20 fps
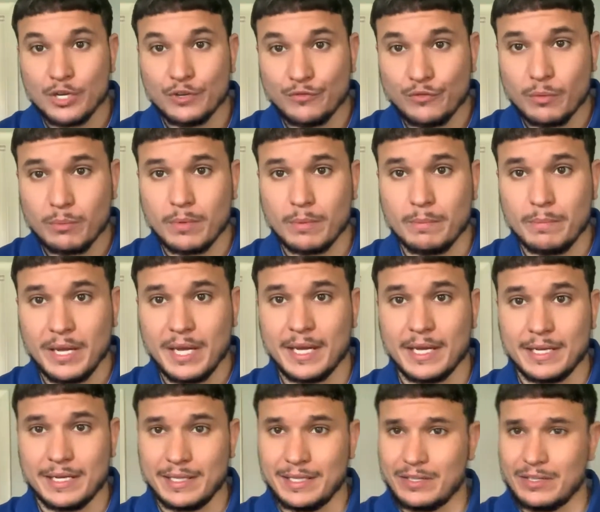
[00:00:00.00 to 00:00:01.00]
from a
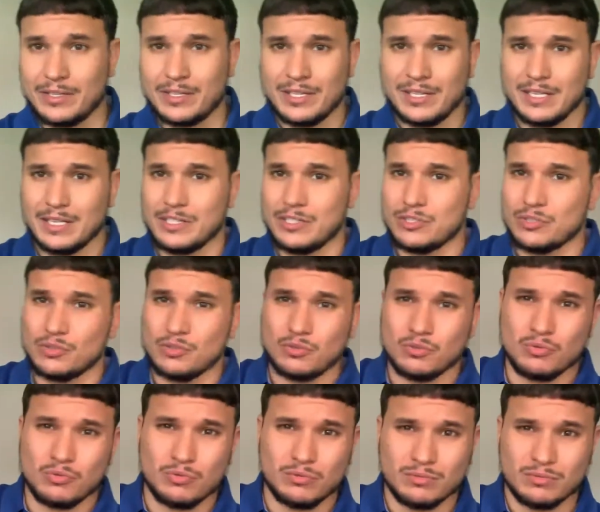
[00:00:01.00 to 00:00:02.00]
bank and they're going to lend
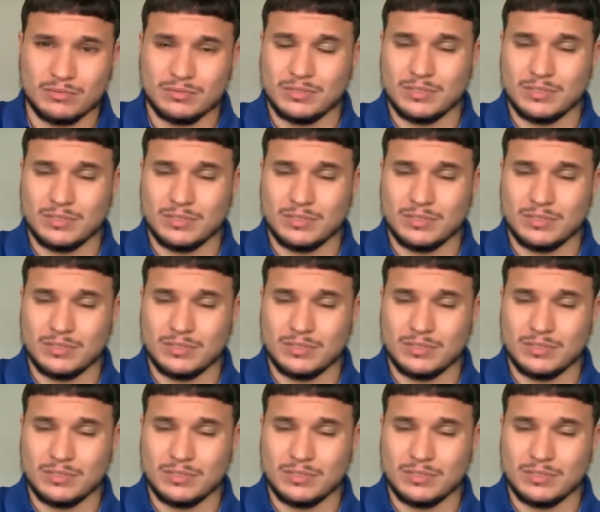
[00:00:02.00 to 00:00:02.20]
you,